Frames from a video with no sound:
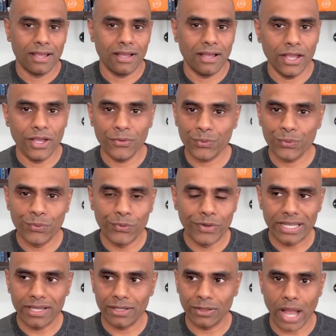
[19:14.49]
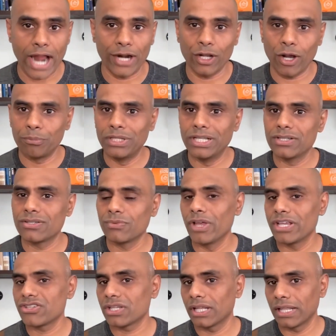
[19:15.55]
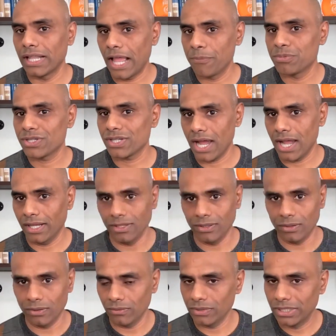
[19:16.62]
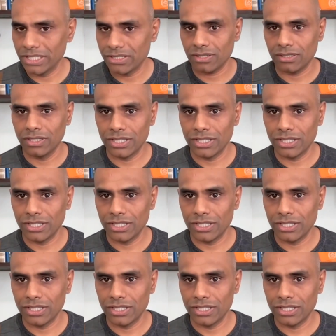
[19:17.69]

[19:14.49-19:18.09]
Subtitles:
if we adopt this Western lifestyle, this